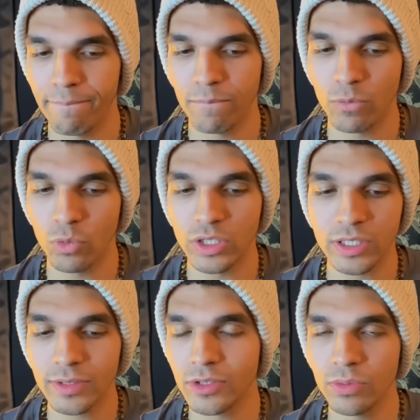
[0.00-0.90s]

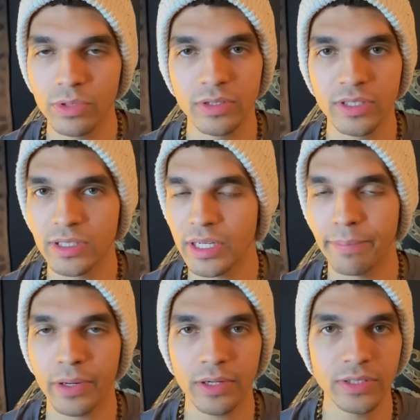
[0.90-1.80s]
Which Jupiter is just like
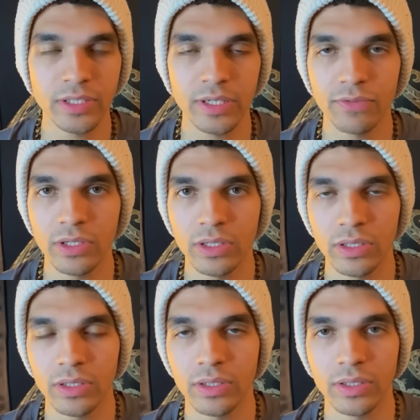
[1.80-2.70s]
positivity,
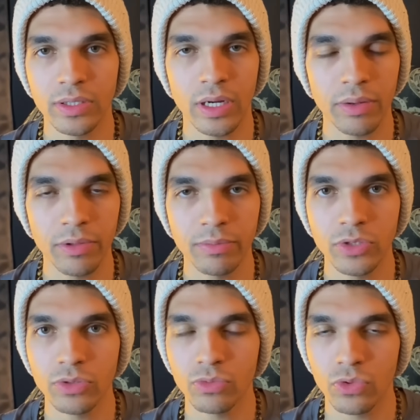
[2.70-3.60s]

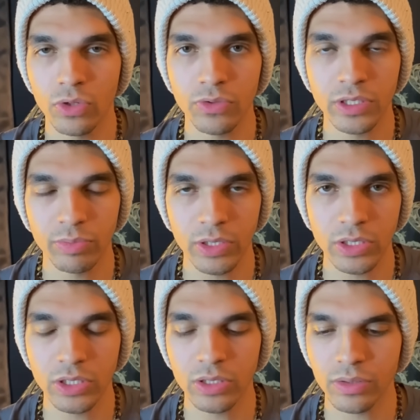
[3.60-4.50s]
optimism, growth,
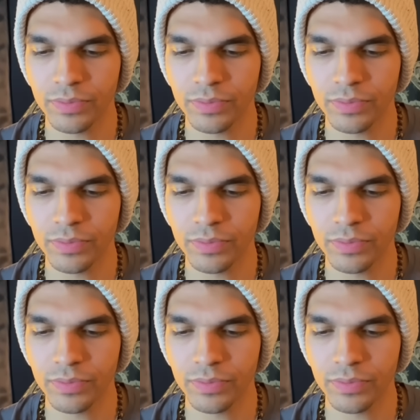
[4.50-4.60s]
expansion.